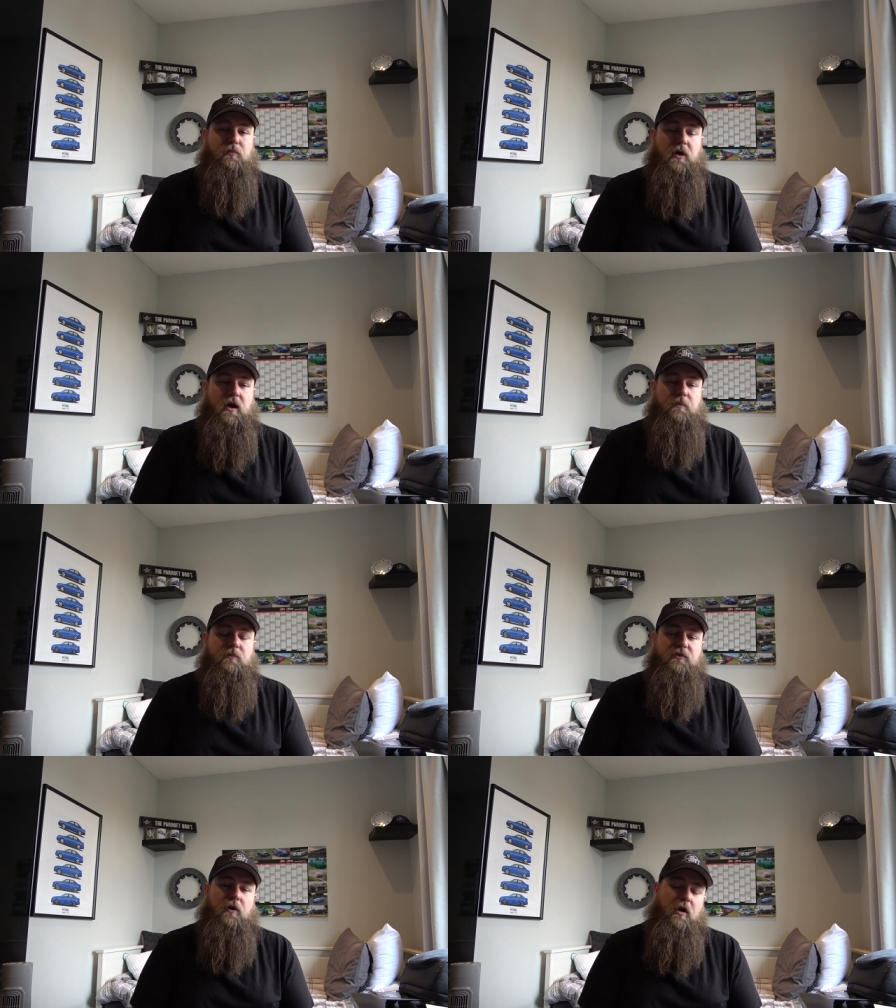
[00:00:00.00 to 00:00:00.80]

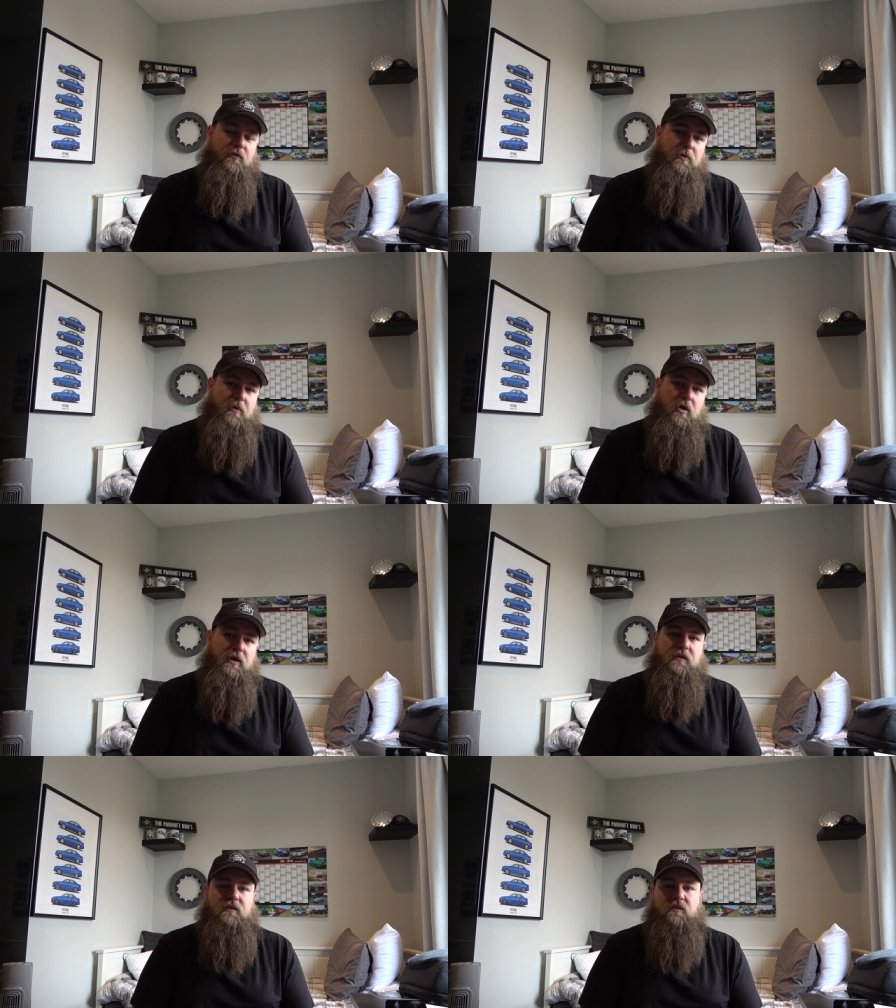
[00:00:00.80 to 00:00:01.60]
um,
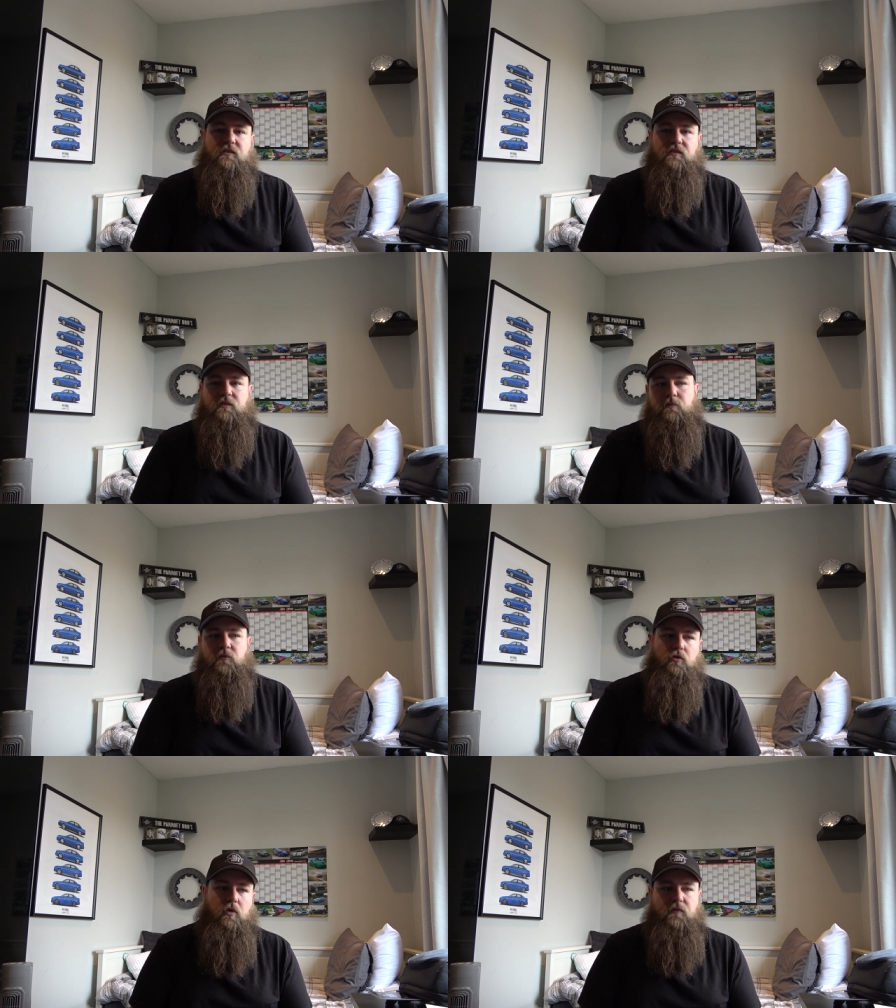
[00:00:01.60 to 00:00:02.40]
aftermarket discs,
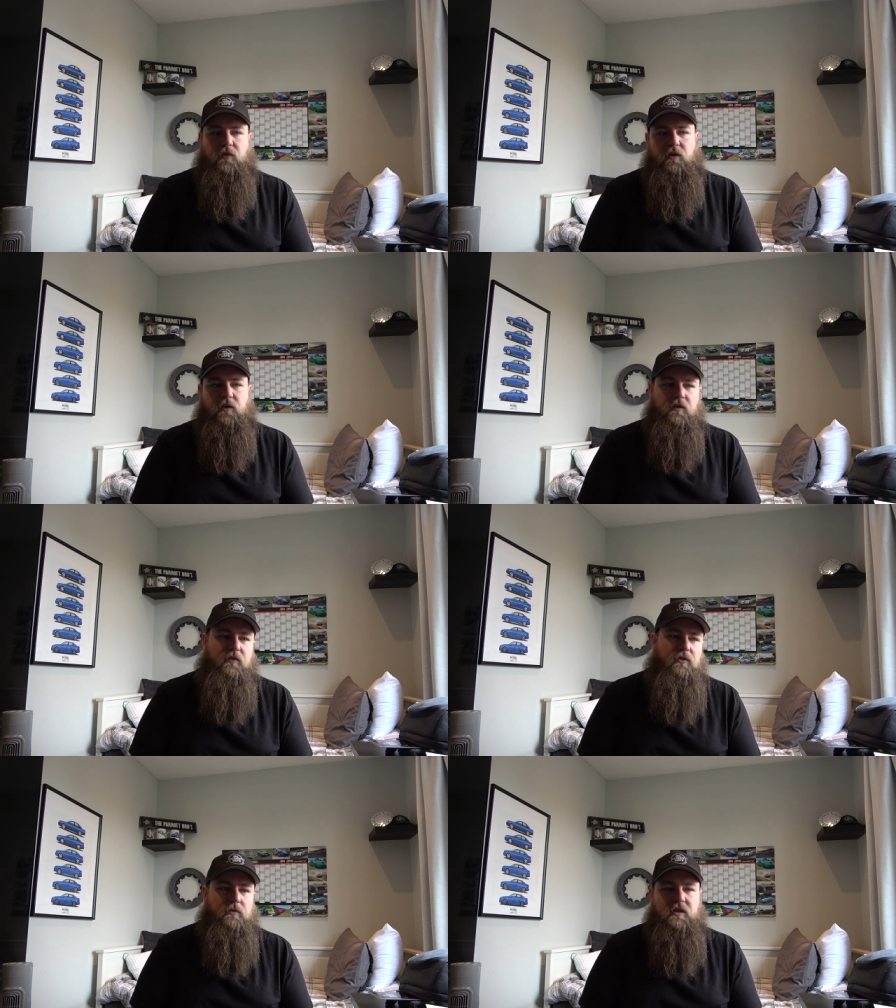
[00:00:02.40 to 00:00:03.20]
sort of
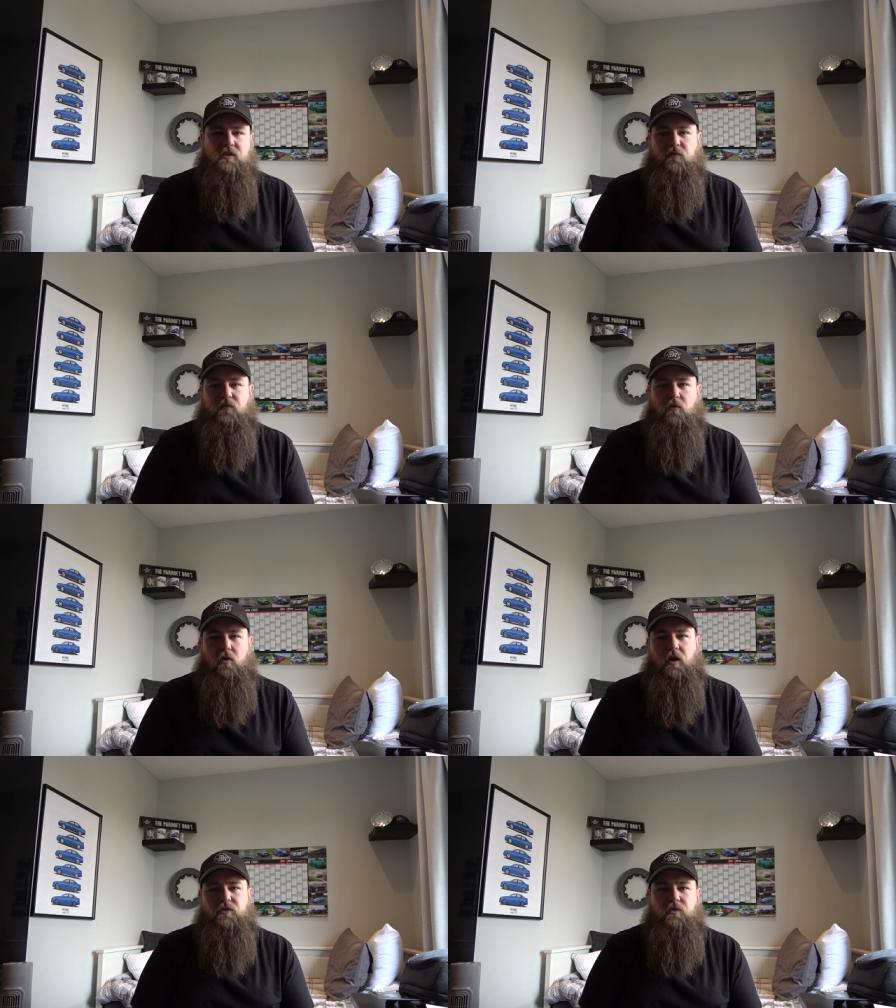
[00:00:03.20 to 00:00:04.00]
the three to
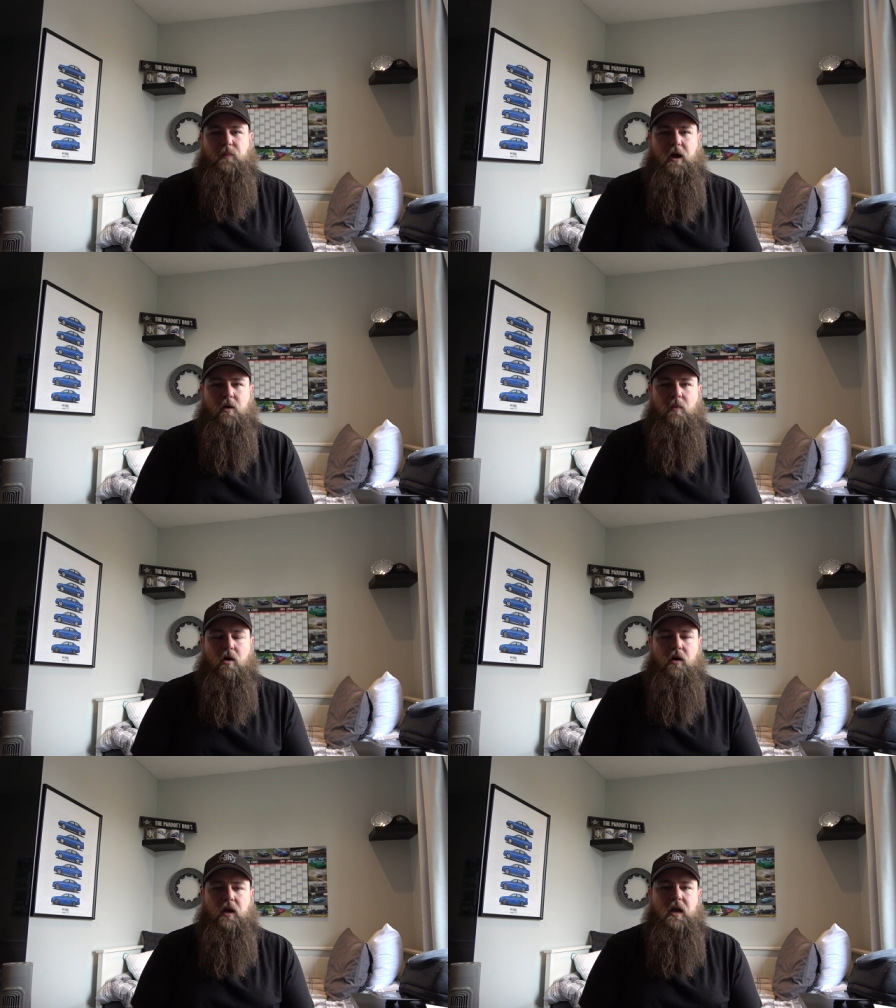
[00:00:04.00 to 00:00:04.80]
four hundred pound
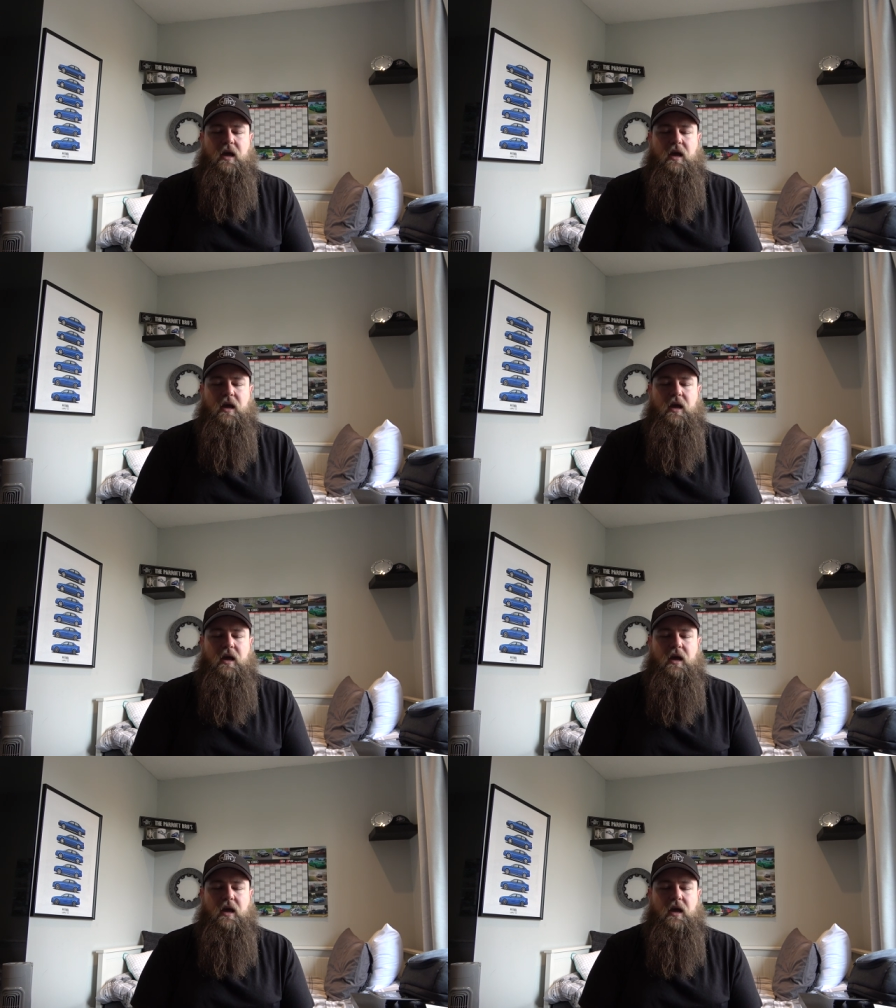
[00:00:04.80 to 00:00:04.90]
mark,